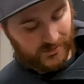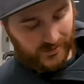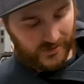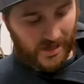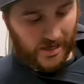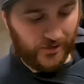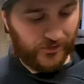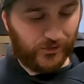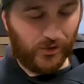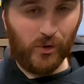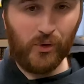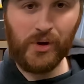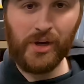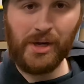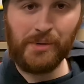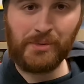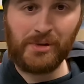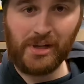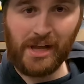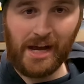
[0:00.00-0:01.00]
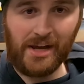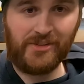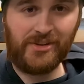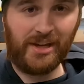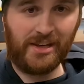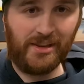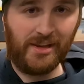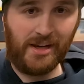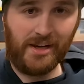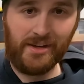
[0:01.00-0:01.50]
Nice OEM glass
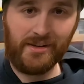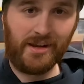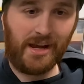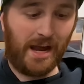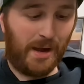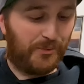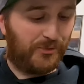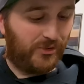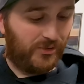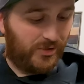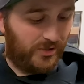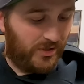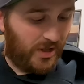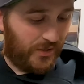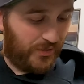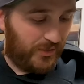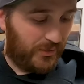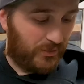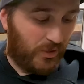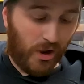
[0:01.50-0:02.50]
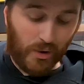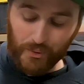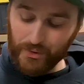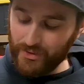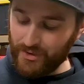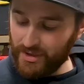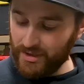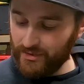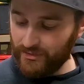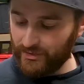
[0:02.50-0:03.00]
headlight. Absolutely nothing wrong with
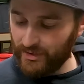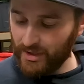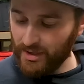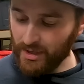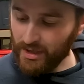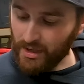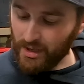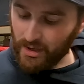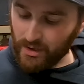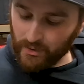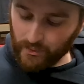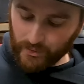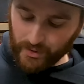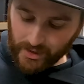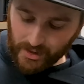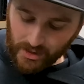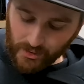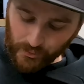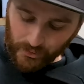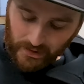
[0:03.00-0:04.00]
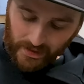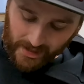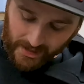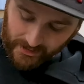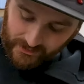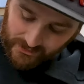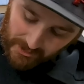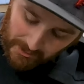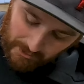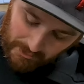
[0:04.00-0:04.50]
these. He would like
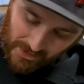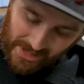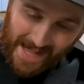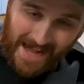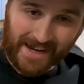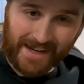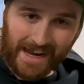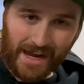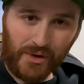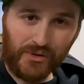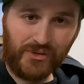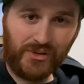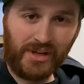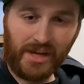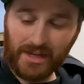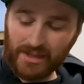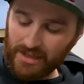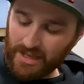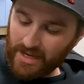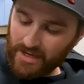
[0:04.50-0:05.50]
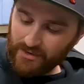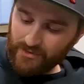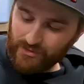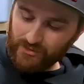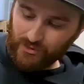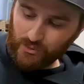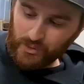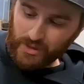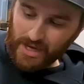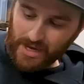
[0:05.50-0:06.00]
some black housing headlights,
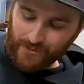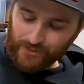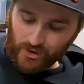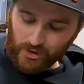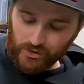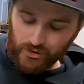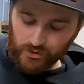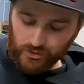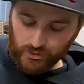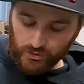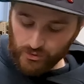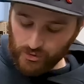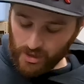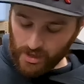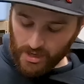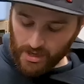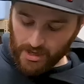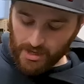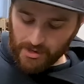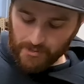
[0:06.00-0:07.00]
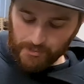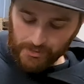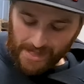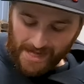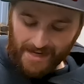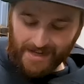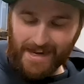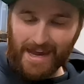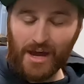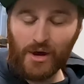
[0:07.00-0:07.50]
so we have our new
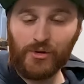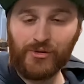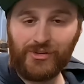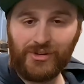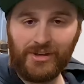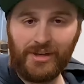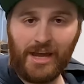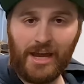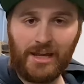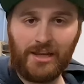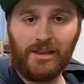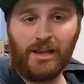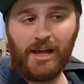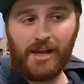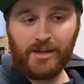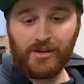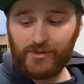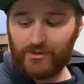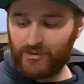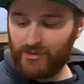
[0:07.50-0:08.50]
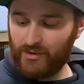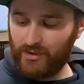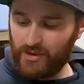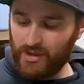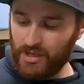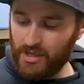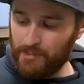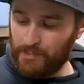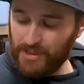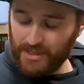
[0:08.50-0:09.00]
black housing headlights.
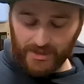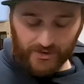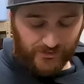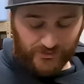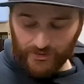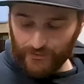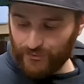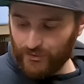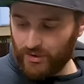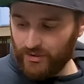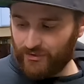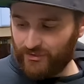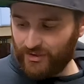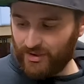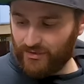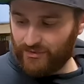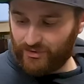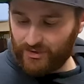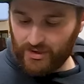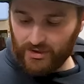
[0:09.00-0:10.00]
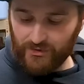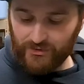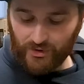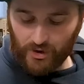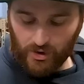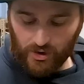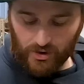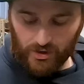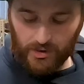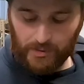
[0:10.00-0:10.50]
The biggest difference is these
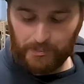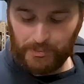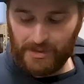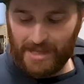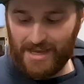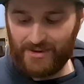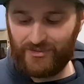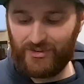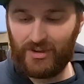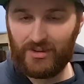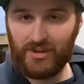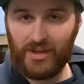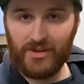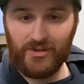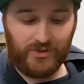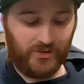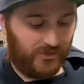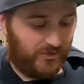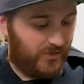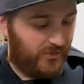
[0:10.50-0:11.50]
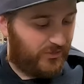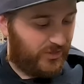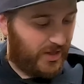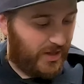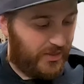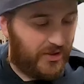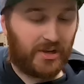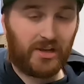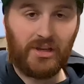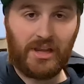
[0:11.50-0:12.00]
are plastic lenses instead of
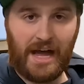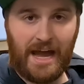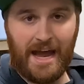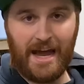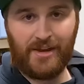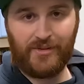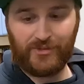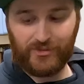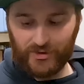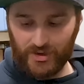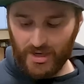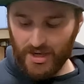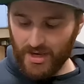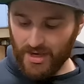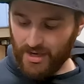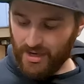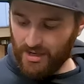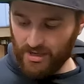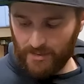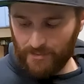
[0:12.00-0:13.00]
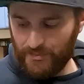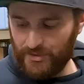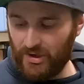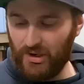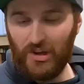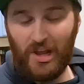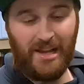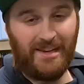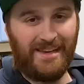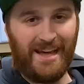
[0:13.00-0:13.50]
the glass. They're a
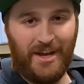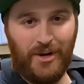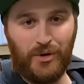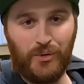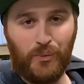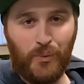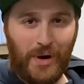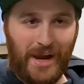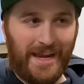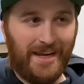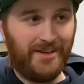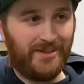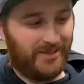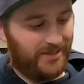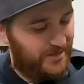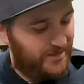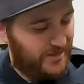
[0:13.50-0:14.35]
lot lighter weight.